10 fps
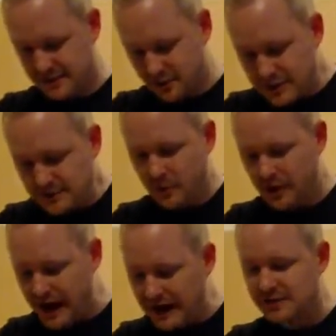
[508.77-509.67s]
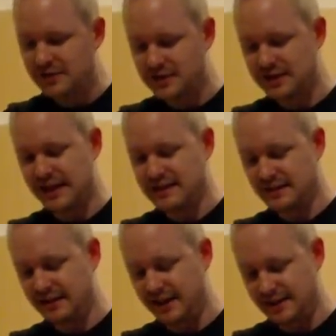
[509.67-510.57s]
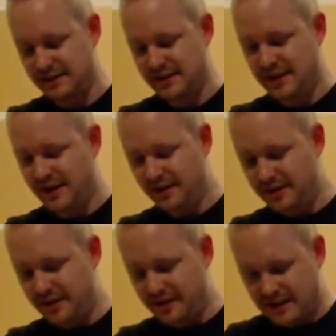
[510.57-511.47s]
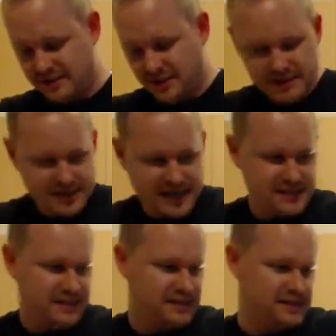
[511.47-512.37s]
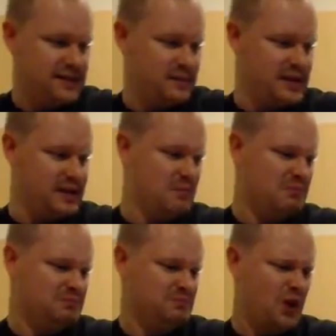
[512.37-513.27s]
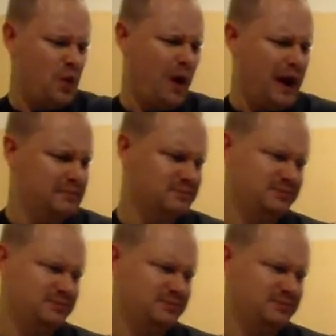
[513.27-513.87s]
The reason we want it out of the sausage casing is that sausage casing is going to be quite,